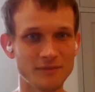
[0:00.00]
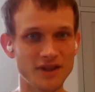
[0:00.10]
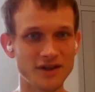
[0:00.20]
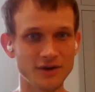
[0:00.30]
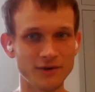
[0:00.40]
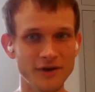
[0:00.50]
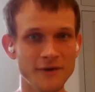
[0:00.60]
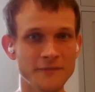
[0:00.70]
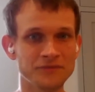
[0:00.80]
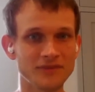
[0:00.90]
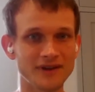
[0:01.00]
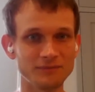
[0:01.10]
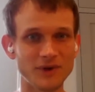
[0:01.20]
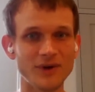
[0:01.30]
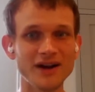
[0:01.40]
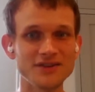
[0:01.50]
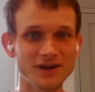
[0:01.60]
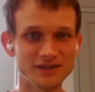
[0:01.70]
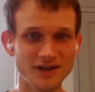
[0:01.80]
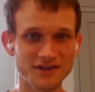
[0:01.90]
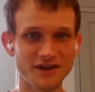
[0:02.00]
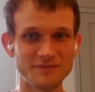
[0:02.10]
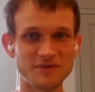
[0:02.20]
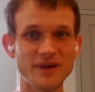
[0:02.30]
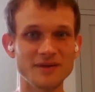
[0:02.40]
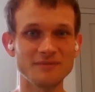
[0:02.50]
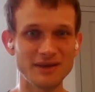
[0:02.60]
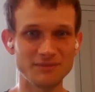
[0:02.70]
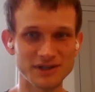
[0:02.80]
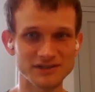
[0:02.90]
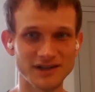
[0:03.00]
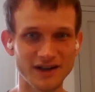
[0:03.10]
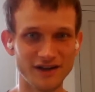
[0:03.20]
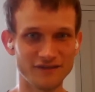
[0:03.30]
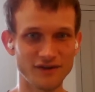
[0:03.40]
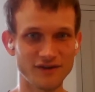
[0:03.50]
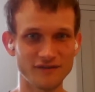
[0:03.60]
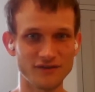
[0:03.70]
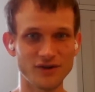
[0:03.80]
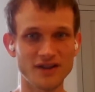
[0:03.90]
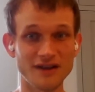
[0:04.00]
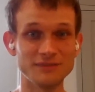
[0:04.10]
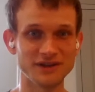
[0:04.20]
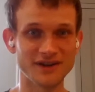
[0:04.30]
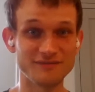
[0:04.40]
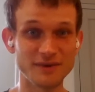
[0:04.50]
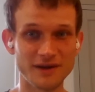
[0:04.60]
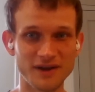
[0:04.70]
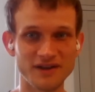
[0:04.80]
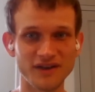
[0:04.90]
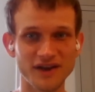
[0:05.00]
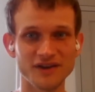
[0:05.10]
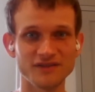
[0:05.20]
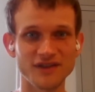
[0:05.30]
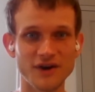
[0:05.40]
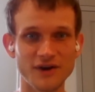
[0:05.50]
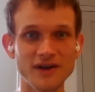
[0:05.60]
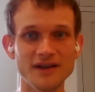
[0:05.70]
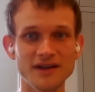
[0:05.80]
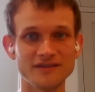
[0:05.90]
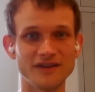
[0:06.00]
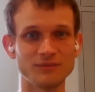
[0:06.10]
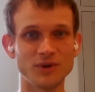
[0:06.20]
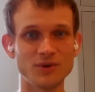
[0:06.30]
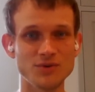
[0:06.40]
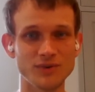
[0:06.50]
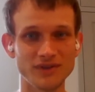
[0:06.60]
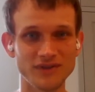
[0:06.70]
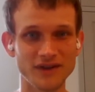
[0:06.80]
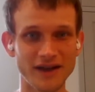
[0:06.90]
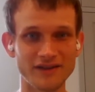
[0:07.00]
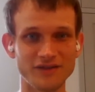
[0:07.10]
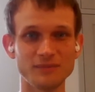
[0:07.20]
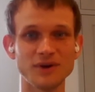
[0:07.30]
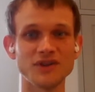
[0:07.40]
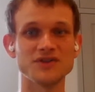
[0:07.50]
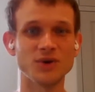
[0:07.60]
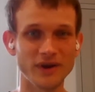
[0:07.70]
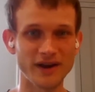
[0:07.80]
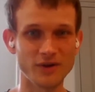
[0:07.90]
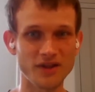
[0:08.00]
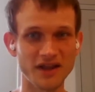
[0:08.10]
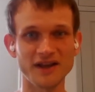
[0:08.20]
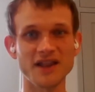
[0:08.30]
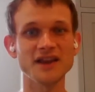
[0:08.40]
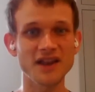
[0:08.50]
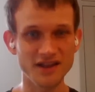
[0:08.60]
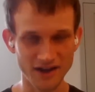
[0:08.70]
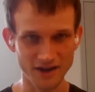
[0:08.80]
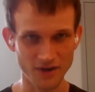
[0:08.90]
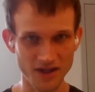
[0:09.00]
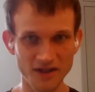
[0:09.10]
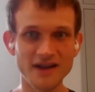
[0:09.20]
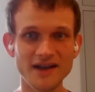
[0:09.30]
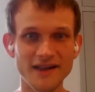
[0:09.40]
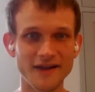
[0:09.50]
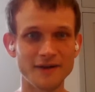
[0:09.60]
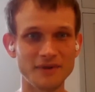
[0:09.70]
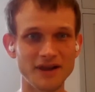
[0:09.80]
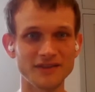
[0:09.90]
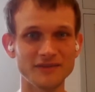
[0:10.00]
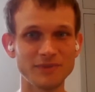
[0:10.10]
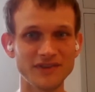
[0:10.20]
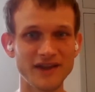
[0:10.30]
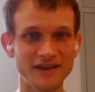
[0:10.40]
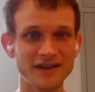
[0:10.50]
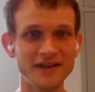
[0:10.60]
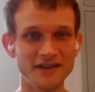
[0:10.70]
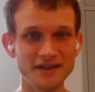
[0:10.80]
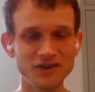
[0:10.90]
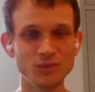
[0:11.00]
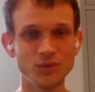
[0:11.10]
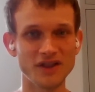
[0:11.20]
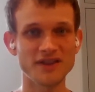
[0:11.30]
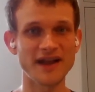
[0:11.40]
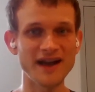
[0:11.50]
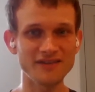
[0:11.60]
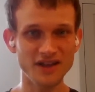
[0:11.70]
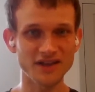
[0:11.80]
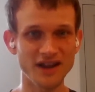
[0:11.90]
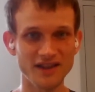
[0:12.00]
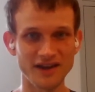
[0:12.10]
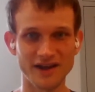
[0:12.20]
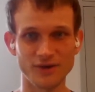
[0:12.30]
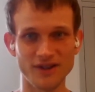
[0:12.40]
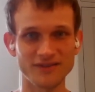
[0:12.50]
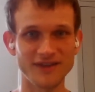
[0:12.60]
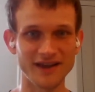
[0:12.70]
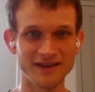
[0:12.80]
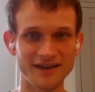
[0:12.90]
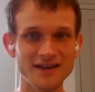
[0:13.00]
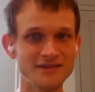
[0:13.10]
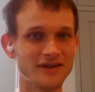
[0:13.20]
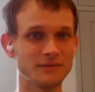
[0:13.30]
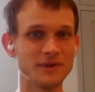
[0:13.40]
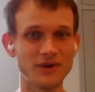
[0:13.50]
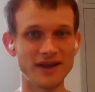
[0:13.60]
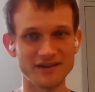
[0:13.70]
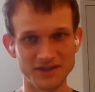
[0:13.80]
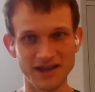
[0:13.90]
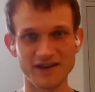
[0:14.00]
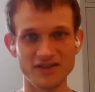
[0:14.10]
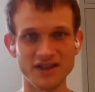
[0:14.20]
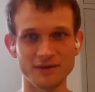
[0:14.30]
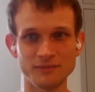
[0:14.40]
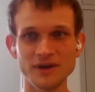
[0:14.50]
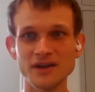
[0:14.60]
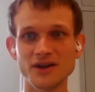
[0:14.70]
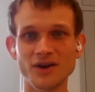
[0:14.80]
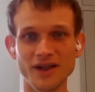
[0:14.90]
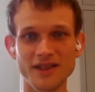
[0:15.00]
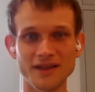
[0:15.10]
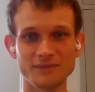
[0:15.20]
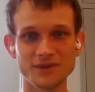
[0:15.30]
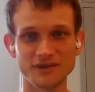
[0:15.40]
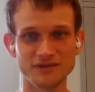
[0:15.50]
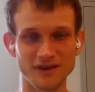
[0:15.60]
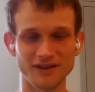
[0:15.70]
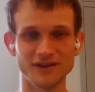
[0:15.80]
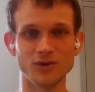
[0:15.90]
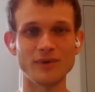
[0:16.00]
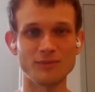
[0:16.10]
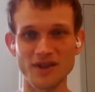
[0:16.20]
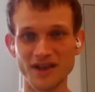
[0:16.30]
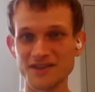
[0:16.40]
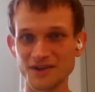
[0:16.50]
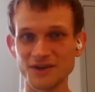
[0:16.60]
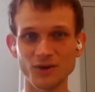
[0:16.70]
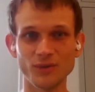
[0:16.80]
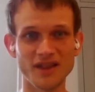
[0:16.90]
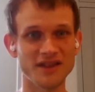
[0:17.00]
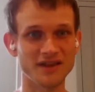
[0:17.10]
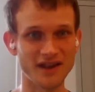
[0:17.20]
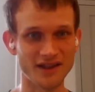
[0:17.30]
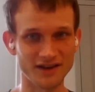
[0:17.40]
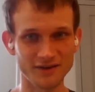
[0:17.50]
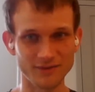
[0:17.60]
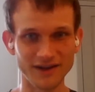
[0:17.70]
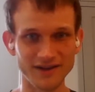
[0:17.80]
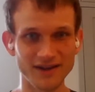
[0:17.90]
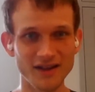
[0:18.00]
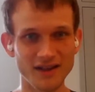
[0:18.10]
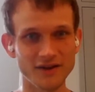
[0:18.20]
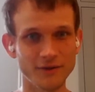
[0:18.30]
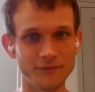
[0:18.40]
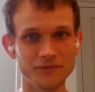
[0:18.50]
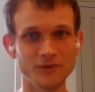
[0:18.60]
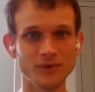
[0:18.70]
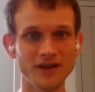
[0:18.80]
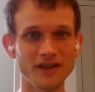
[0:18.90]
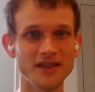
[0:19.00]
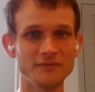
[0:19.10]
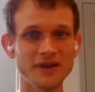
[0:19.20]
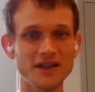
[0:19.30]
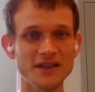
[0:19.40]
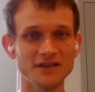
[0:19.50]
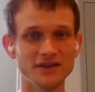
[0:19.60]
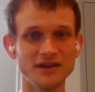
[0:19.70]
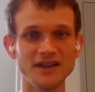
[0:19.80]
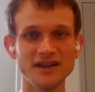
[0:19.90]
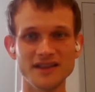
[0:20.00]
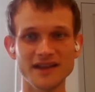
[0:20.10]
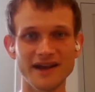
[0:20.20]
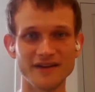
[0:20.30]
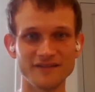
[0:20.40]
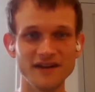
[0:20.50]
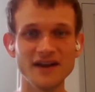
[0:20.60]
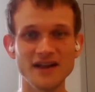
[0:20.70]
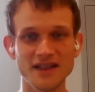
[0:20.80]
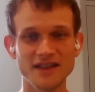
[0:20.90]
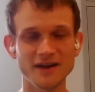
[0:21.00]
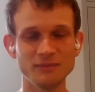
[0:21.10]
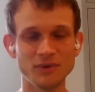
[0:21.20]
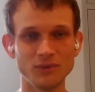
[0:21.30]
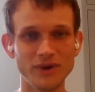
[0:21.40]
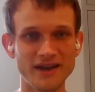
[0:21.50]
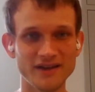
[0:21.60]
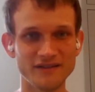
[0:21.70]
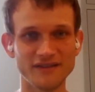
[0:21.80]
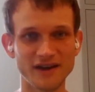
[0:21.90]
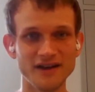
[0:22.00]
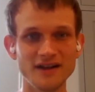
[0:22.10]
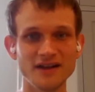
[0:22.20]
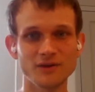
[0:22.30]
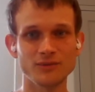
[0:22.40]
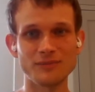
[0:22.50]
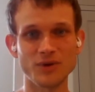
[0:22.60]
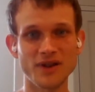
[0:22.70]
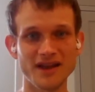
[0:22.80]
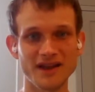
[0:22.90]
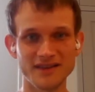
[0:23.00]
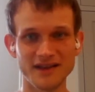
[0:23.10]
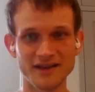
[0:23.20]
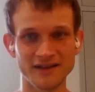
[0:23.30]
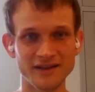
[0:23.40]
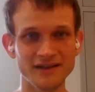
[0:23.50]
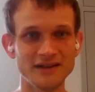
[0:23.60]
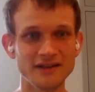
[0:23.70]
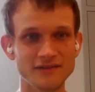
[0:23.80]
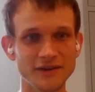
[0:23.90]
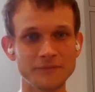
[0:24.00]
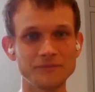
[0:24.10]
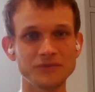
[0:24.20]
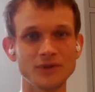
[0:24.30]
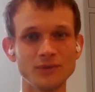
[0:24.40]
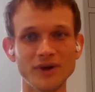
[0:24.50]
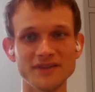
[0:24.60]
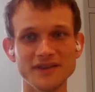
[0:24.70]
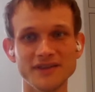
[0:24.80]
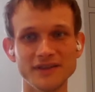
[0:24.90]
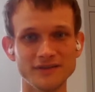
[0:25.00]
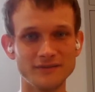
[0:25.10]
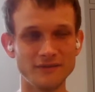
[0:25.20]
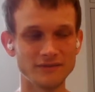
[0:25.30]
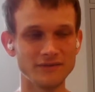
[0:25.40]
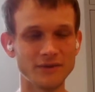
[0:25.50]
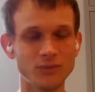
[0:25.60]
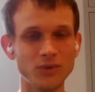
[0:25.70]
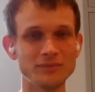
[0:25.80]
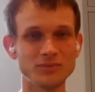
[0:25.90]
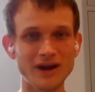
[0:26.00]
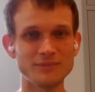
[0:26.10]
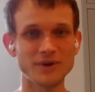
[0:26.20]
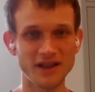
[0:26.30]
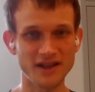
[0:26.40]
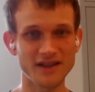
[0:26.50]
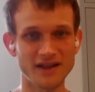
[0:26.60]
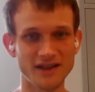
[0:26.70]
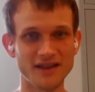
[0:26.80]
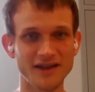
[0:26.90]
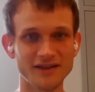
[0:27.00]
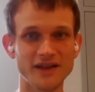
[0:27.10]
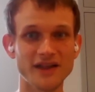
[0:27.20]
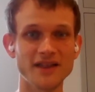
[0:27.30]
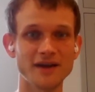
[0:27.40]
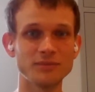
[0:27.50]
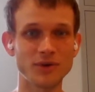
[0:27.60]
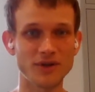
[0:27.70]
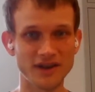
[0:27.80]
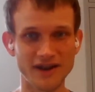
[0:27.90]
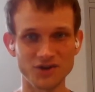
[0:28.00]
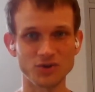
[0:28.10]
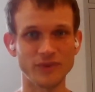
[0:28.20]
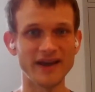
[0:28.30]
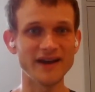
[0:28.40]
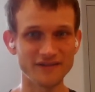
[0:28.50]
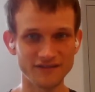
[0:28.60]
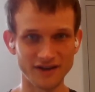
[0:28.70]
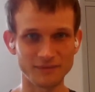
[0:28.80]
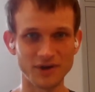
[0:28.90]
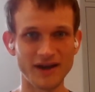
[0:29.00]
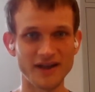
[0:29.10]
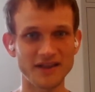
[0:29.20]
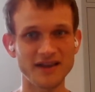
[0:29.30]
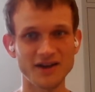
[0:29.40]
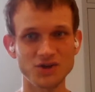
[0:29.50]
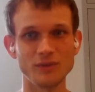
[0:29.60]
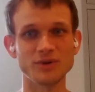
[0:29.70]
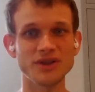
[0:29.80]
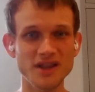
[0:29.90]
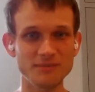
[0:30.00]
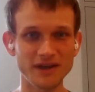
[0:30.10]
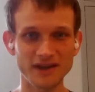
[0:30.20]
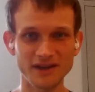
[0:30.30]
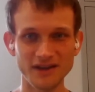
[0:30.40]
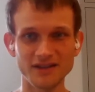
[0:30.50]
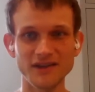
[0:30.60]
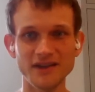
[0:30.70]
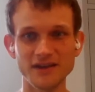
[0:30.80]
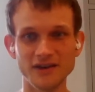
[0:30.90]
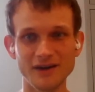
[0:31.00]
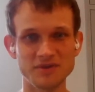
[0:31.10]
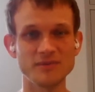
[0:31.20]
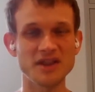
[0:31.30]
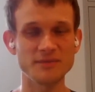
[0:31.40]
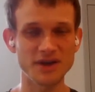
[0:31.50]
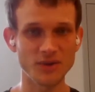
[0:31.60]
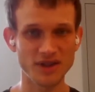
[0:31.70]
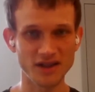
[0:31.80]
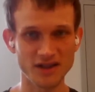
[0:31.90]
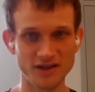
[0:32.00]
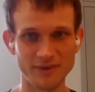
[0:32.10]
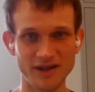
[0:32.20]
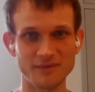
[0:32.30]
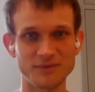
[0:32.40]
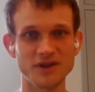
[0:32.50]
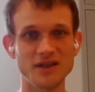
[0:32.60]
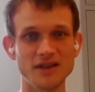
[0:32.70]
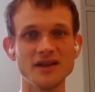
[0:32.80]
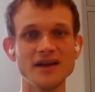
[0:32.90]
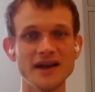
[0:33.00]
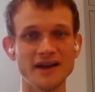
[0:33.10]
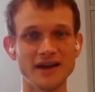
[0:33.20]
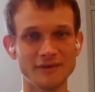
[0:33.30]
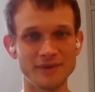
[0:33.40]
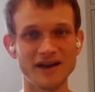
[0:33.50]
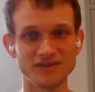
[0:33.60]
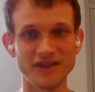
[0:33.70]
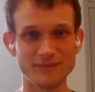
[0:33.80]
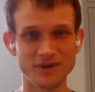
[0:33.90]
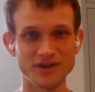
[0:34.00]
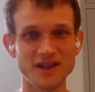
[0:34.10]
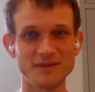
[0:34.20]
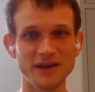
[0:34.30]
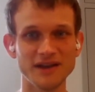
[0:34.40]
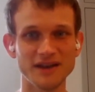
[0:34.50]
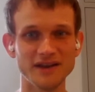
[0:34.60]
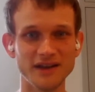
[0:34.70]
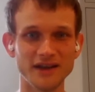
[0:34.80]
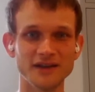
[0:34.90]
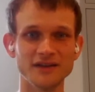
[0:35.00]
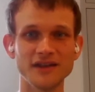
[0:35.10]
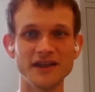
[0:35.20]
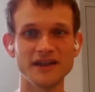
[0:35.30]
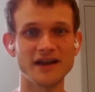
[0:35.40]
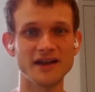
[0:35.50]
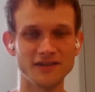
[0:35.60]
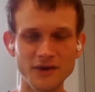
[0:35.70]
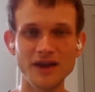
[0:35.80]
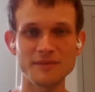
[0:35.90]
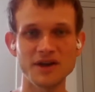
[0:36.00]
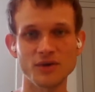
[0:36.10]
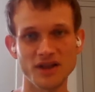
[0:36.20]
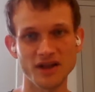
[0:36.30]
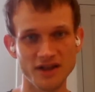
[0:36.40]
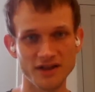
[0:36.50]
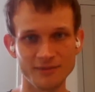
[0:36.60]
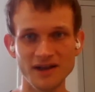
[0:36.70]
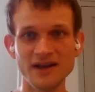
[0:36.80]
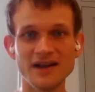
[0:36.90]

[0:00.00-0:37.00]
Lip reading: So like I talk a lot to optimism people, for example, and I've been a big fan of their approach with having both a token house and a citizen house. But then if you want to have a citizen house, then like you have to have some concept of like representing who is a citizen, right? So you needs to have some way of representing like what properties does this person actually have? Has he actually participated in the optimism ecosystem? Has he have they participated in the Ethereum ecosystem?